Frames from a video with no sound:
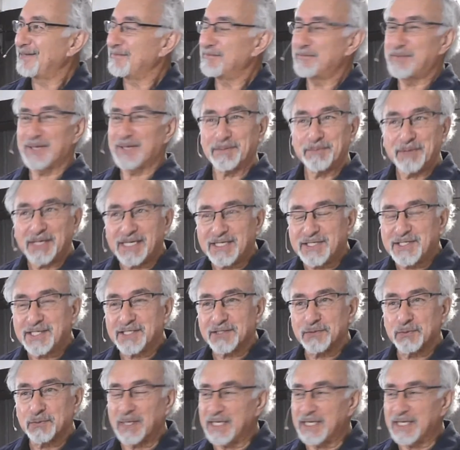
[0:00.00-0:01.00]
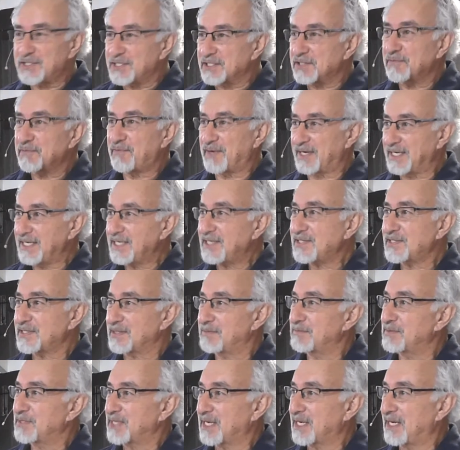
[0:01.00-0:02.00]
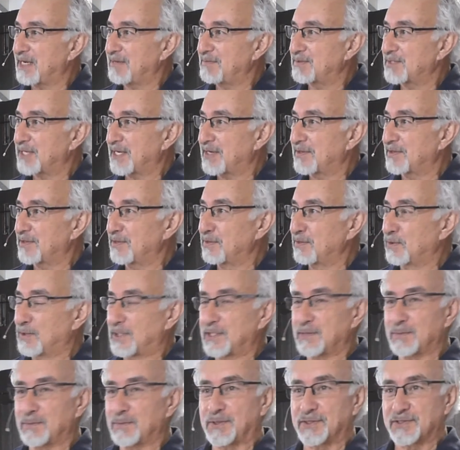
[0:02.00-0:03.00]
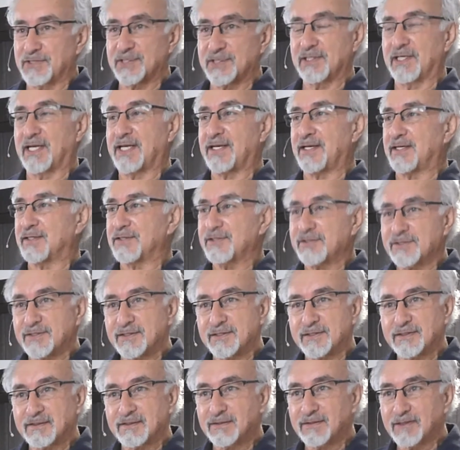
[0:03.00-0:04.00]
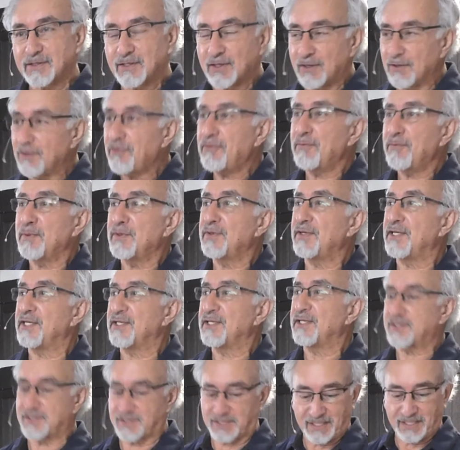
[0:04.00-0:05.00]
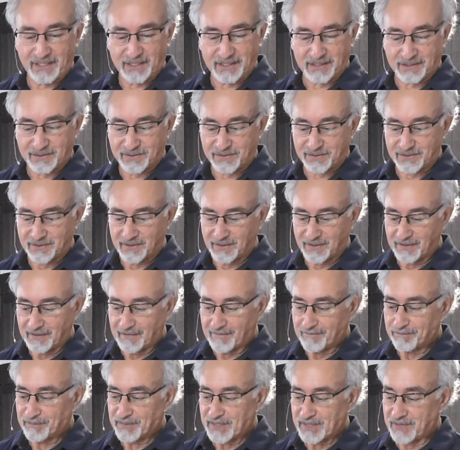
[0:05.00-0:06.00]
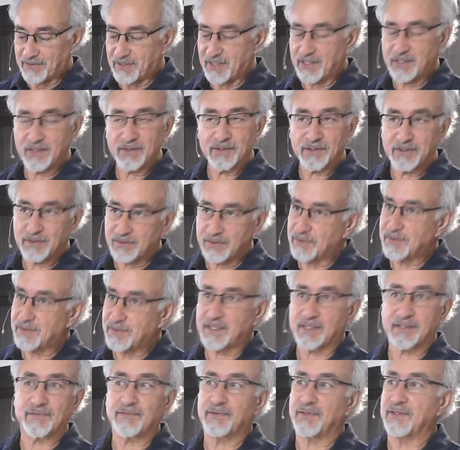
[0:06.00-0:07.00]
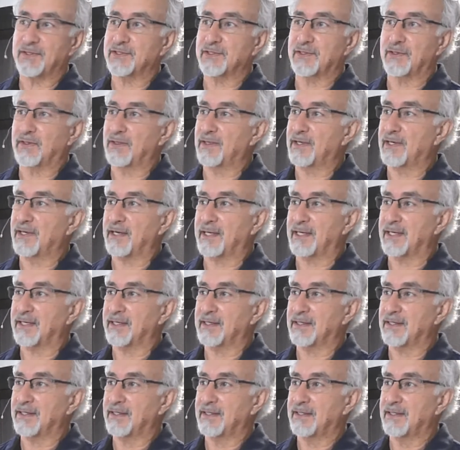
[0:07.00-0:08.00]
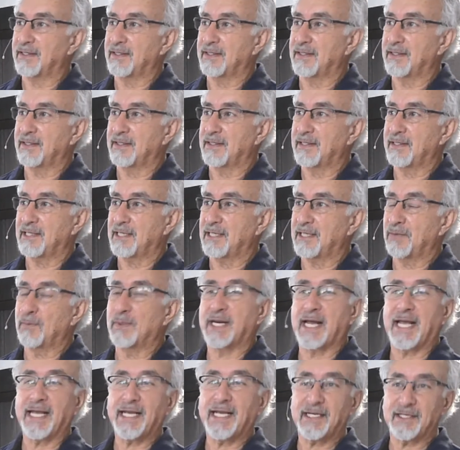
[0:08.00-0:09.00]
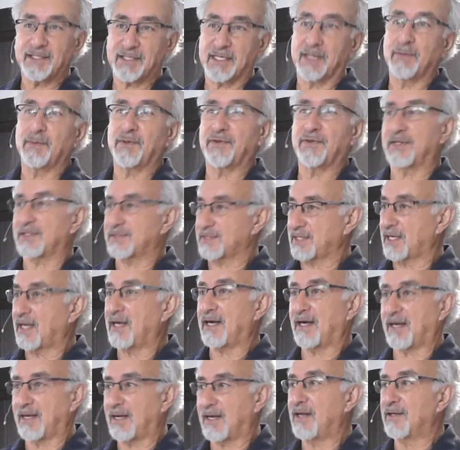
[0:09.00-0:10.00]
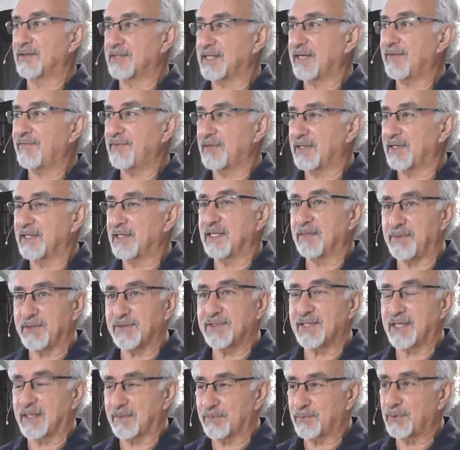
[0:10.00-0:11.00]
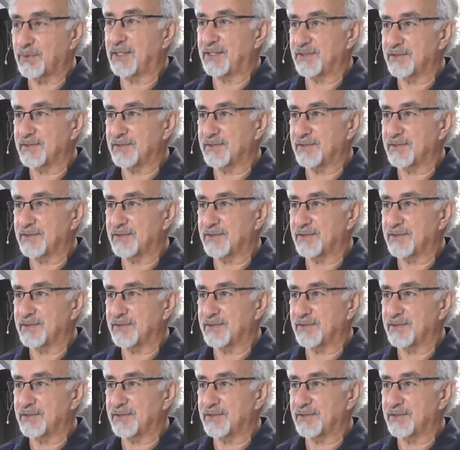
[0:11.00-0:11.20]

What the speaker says: But it's just funny sometimes how the Lord will just let us go through these things and then he'll use us for his glory. And when I get done with this, I'll definitely be saying, praise the